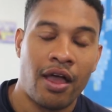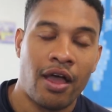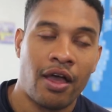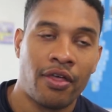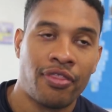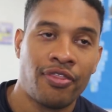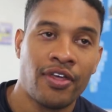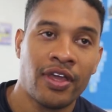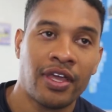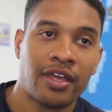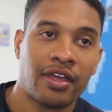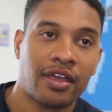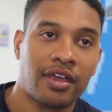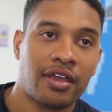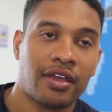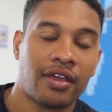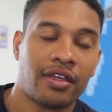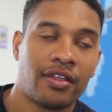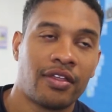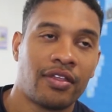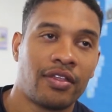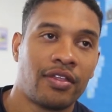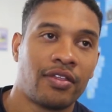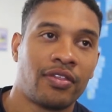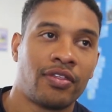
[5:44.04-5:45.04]
I think
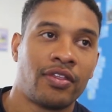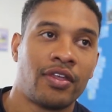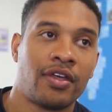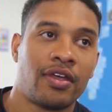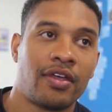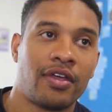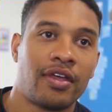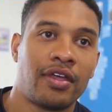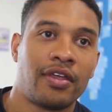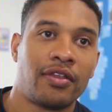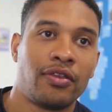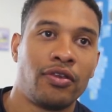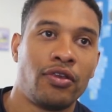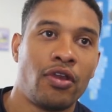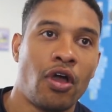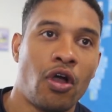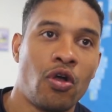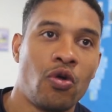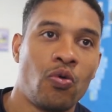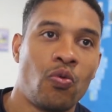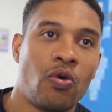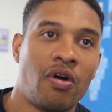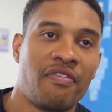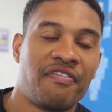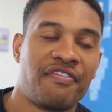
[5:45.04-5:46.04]

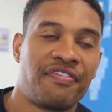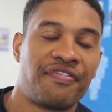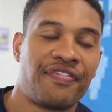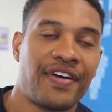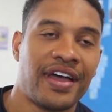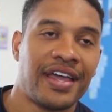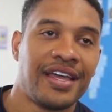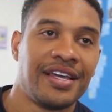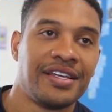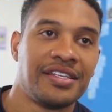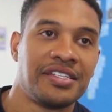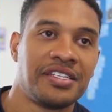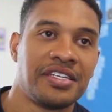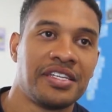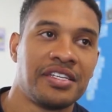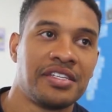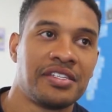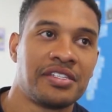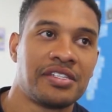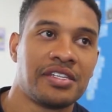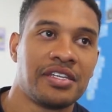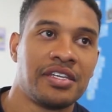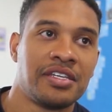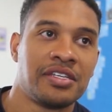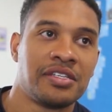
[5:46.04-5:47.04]
no one phase
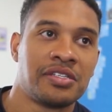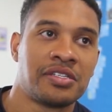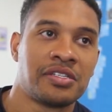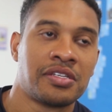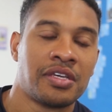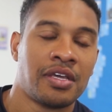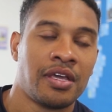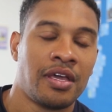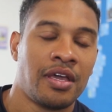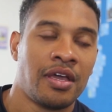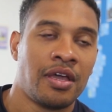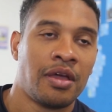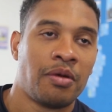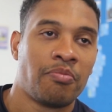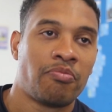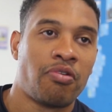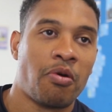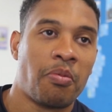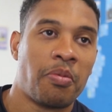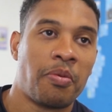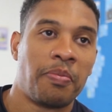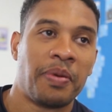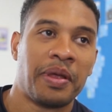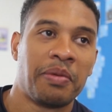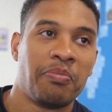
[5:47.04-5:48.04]
is is
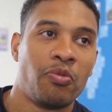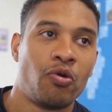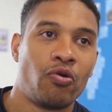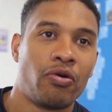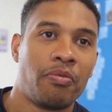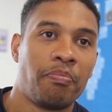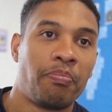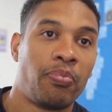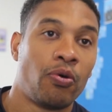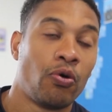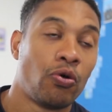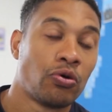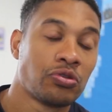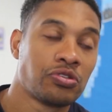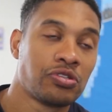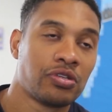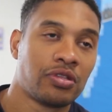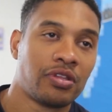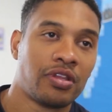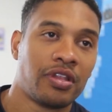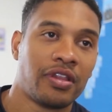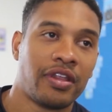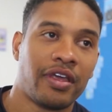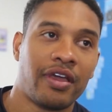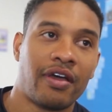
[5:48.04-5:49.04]
probably more mm.
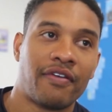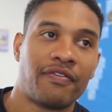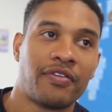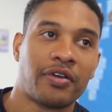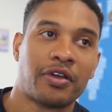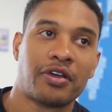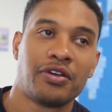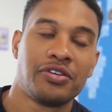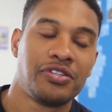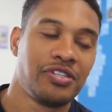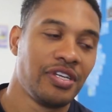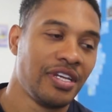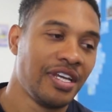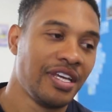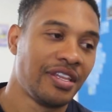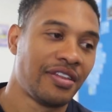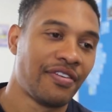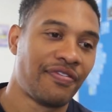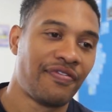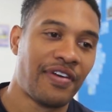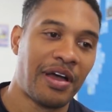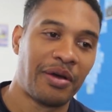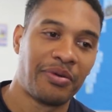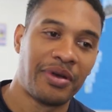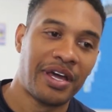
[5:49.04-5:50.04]
important than the other because you need
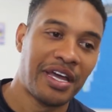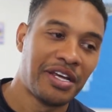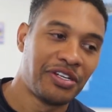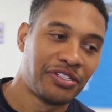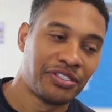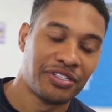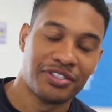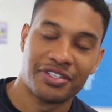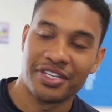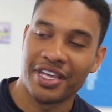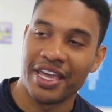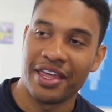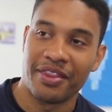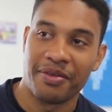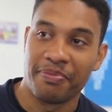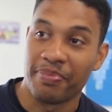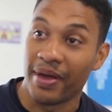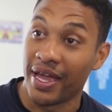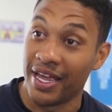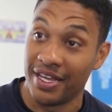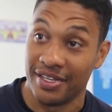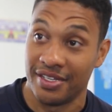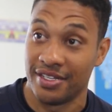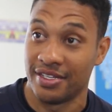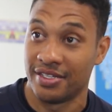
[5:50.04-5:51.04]
the foundation to get the
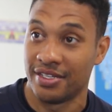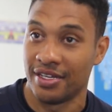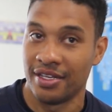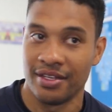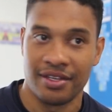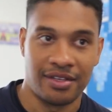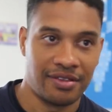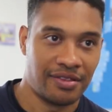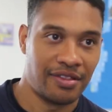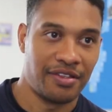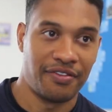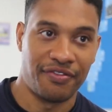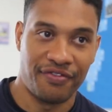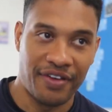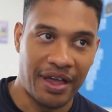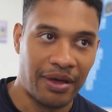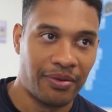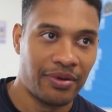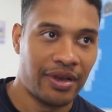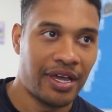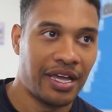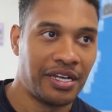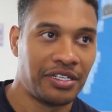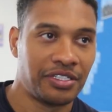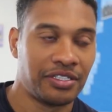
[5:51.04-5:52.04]
basis in, the
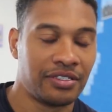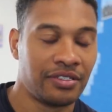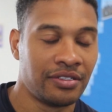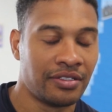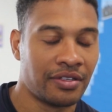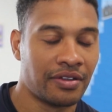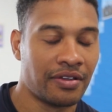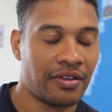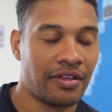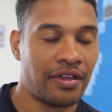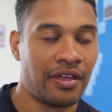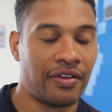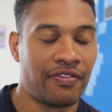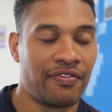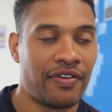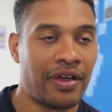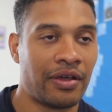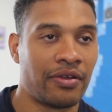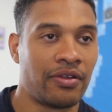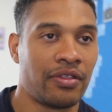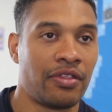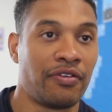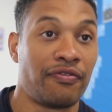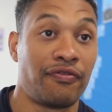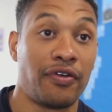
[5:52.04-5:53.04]
foundation, the,
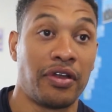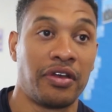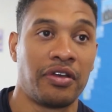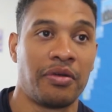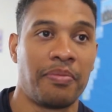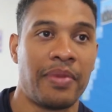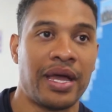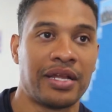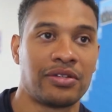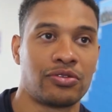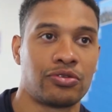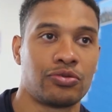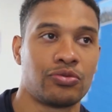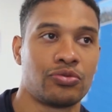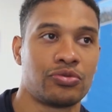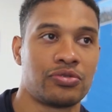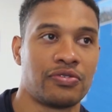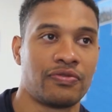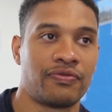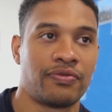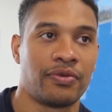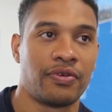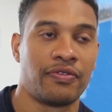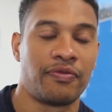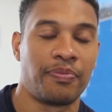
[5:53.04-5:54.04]
the fundamentals
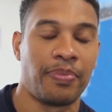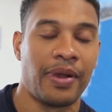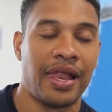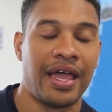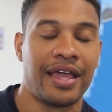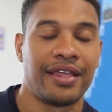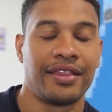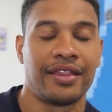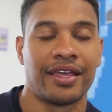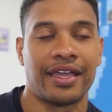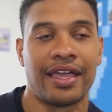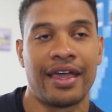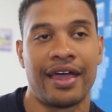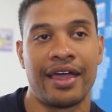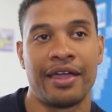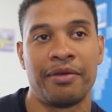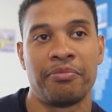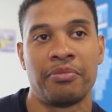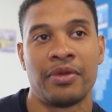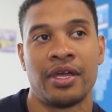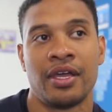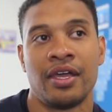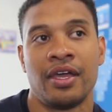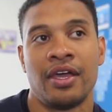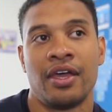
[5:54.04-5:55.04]
of, of playing the
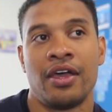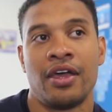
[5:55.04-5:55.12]
game.